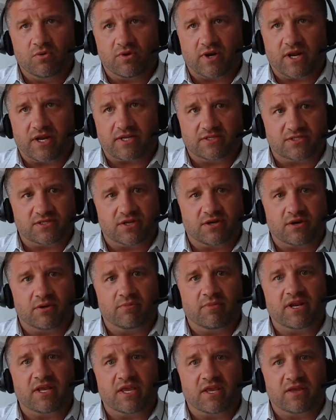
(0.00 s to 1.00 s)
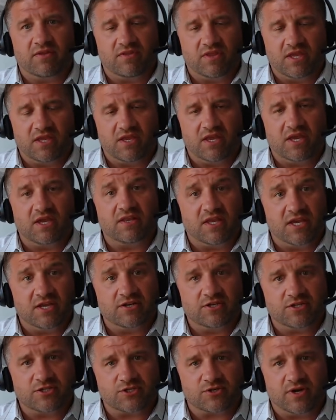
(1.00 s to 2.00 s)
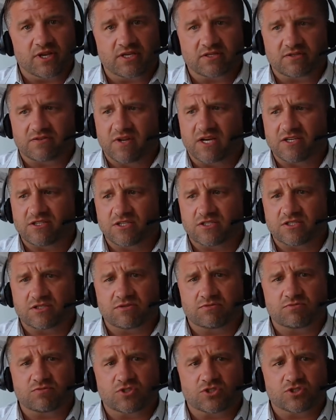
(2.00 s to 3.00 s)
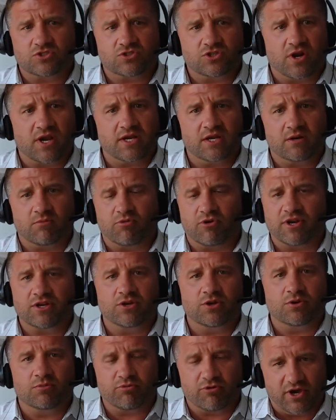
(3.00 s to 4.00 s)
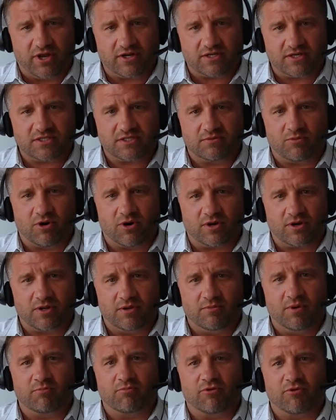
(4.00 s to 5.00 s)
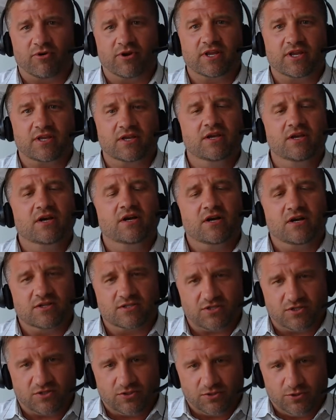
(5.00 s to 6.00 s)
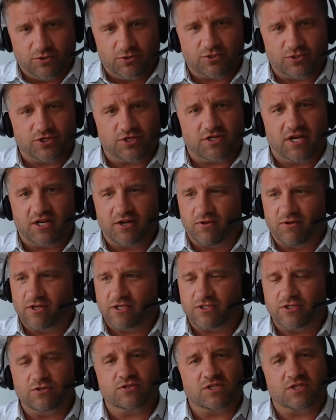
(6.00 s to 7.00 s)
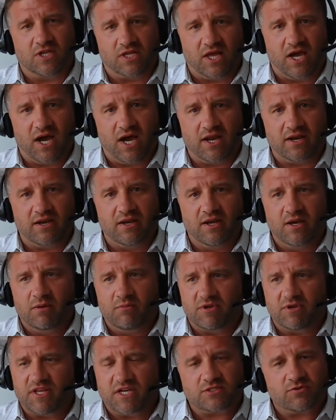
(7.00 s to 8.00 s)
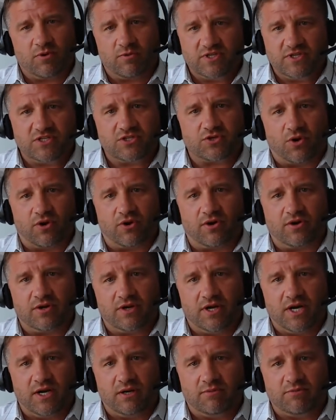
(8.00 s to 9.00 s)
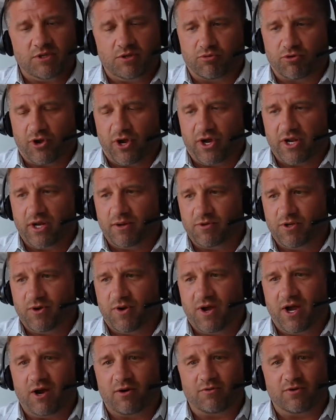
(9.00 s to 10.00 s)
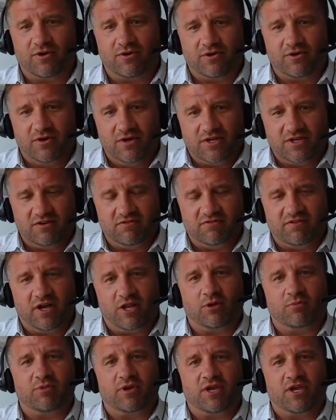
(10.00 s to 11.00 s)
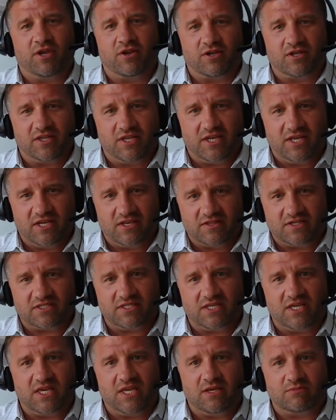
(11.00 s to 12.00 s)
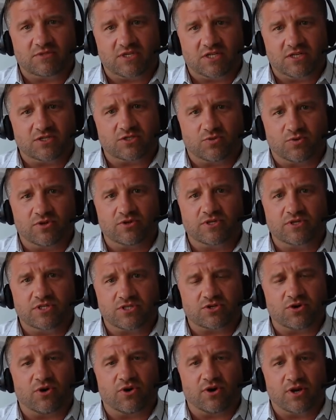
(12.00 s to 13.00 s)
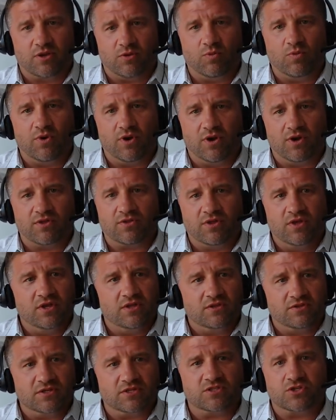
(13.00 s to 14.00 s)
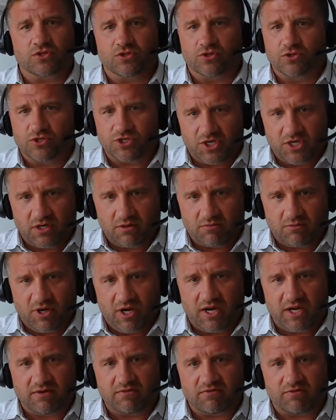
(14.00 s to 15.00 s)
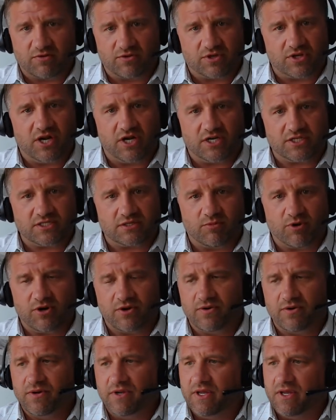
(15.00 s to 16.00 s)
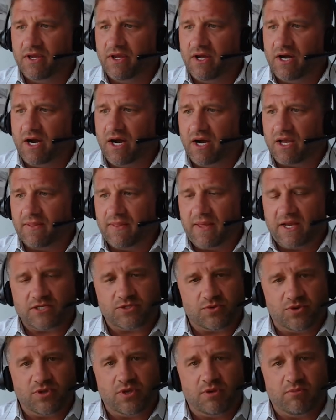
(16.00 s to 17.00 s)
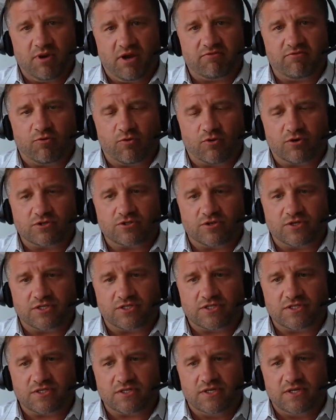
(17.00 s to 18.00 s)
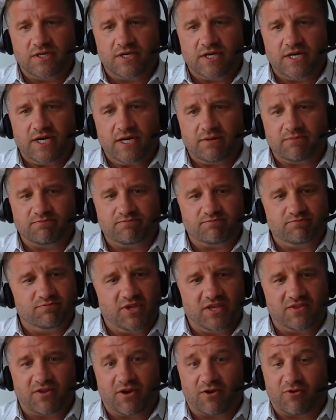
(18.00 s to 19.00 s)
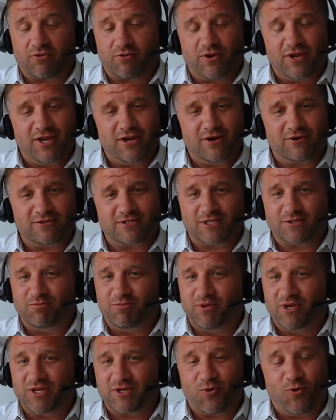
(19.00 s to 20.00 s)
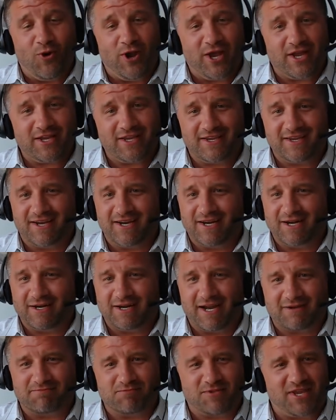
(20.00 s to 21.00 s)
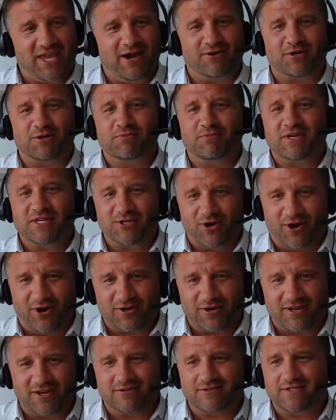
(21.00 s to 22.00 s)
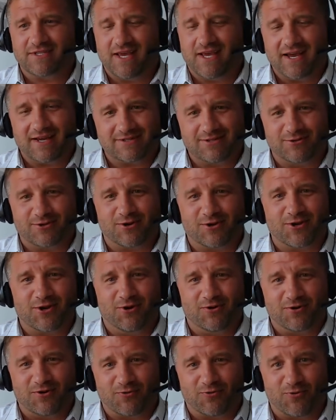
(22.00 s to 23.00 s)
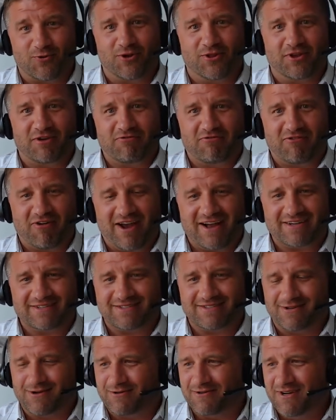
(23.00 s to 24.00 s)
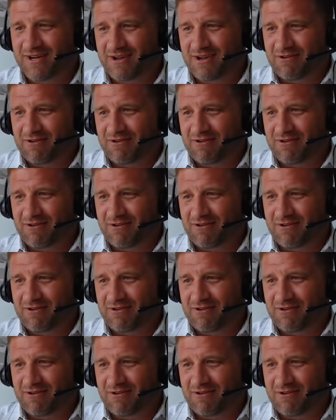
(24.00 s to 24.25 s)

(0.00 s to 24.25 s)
what I consider many in the in the industry is not just trying to bring new products to market, but bring a solution. I know that's used a lot, but that's where we start. Um, you brought up, you know, how we're developing and leading the teams, and it's really starting with the solution in mind for the customer, uh, and that's really about Fortress um, being there three years, it's been quick. Uh, I'm counting them in dog years, Zach, so they're going really fast. So